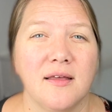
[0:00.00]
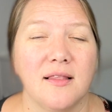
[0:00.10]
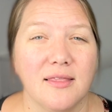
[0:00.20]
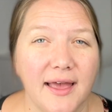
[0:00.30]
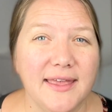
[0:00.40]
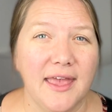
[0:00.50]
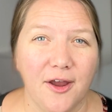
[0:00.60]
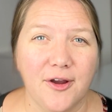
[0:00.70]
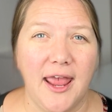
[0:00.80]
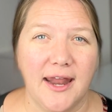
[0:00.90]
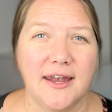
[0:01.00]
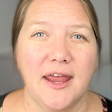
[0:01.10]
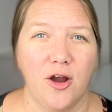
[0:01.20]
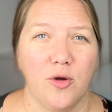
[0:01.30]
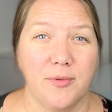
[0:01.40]
Like Air
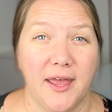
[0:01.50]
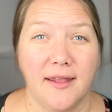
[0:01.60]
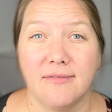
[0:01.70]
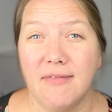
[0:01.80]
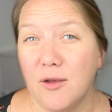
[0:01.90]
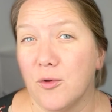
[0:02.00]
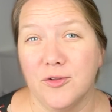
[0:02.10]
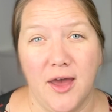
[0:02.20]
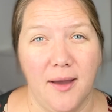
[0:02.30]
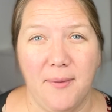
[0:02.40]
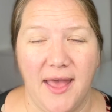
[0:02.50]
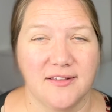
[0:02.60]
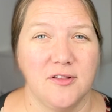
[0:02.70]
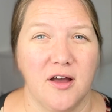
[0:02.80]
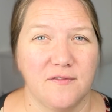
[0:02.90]
Canada Aeroplan, they will not pass
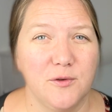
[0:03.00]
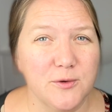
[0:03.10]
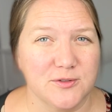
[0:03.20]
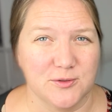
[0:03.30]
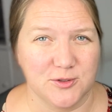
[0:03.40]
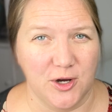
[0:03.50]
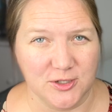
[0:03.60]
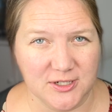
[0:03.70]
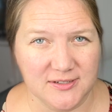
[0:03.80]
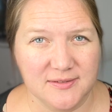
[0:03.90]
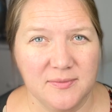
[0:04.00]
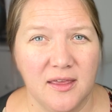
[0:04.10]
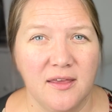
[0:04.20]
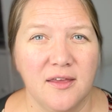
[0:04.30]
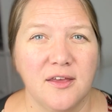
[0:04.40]
along fuel surcharges.
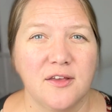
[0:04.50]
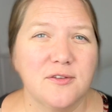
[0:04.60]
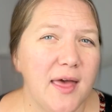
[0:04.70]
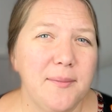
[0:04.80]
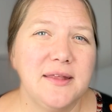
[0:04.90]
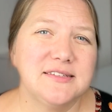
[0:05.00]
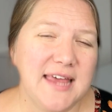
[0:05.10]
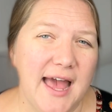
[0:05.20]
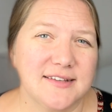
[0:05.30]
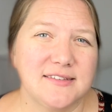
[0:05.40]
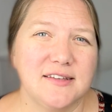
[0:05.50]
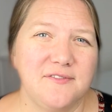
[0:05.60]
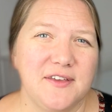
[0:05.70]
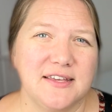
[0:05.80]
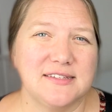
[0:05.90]
So that means taxes and
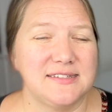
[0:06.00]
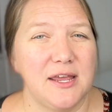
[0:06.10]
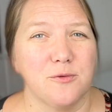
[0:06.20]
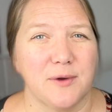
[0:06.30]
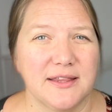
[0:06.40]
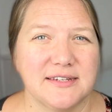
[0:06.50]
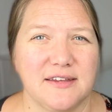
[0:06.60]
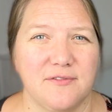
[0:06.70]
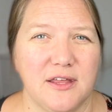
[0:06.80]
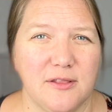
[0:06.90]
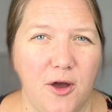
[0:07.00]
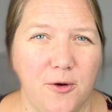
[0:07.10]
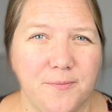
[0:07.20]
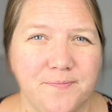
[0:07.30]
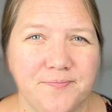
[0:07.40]
fees stay relatively
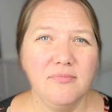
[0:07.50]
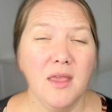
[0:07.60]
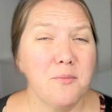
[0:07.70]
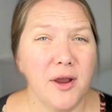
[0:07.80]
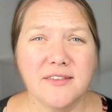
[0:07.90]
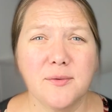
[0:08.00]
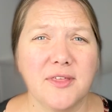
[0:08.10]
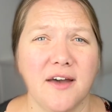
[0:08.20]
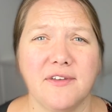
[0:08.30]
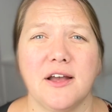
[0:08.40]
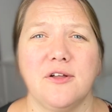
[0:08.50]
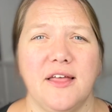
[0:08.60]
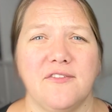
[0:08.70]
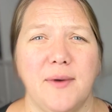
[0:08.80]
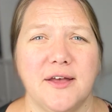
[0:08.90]
low. Pricing with Avianca
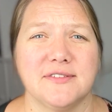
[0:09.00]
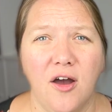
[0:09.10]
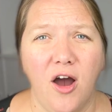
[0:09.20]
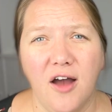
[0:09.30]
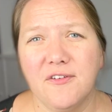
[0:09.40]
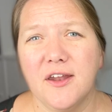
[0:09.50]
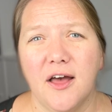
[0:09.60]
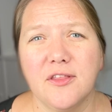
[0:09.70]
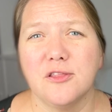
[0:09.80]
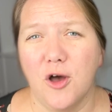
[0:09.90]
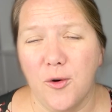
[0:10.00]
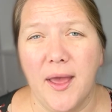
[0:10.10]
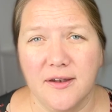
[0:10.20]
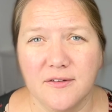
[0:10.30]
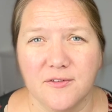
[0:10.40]
LifeMiles is often on the low
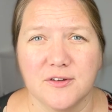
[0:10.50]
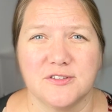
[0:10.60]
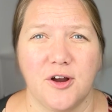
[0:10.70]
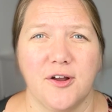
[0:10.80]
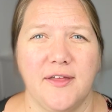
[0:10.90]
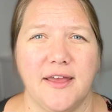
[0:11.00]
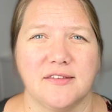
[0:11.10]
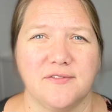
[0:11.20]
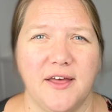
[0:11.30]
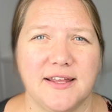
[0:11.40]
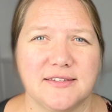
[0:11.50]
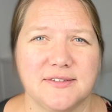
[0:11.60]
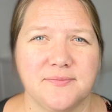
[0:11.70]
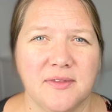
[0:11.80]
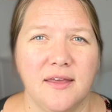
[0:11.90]
end for Star Alliance
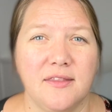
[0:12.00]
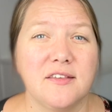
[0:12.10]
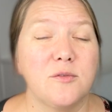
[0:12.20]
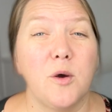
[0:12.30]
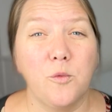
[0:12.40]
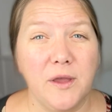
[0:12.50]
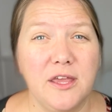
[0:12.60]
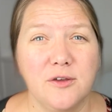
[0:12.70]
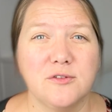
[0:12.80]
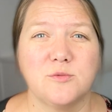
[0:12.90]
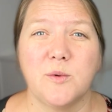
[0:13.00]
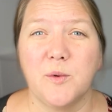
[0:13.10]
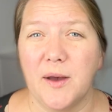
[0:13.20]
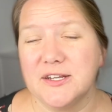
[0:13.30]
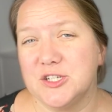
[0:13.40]
flights. This is what we used when we
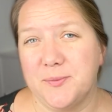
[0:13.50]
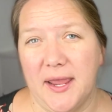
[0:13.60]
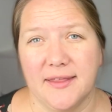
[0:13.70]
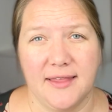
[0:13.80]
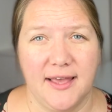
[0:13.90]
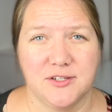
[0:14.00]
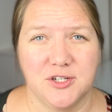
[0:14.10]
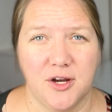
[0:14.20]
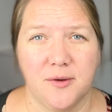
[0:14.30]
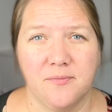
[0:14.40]
went to Japan last year.